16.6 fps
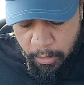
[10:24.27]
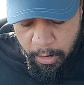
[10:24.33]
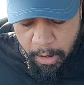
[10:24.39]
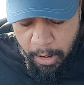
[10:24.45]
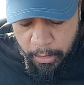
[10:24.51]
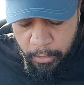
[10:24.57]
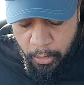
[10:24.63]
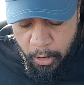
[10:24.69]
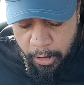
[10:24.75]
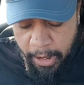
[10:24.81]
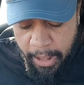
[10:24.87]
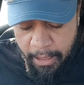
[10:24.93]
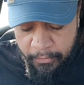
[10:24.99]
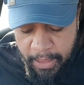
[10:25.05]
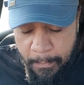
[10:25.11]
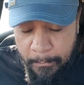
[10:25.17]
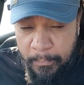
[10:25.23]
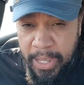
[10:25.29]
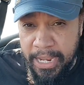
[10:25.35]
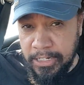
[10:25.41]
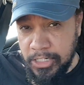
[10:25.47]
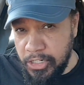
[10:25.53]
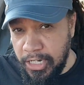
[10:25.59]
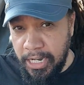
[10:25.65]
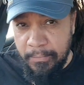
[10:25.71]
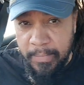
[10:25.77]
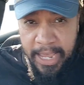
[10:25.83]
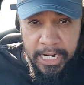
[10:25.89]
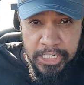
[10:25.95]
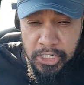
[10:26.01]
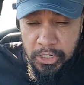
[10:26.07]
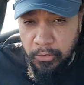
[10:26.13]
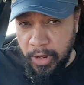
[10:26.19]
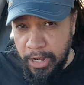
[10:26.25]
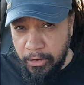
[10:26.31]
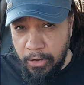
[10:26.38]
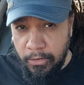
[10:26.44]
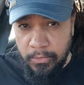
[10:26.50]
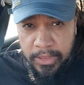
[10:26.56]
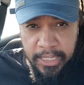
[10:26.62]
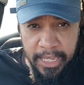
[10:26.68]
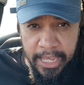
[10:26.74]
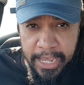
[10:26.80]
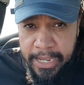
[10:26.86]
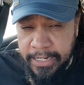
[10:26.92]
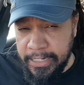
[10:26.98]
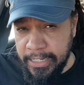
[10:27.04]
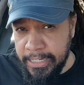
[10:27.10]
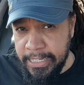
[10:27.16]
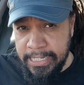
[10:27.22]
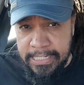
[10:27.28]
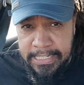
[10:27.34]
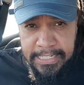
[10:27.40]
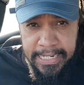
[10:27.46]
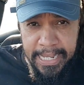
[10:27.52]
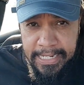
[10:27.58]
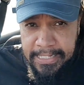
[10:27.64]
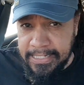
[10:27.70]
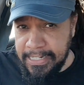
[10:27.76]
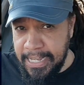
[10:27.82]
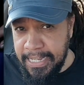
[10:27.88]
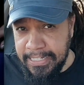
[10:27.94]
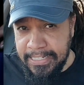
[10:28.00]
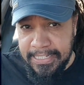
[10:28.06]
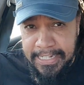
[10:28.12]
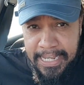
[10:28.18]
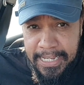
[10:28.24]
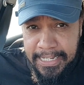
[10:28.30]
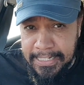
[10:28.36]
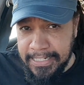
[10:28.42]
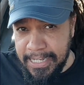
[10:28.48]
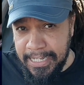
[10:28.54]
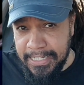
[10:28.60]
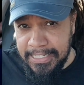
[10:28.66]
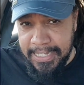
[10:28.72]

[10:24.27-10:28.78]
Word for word: And you gotta have that pendulum action going on with the head. Snake, snake, snake, snake,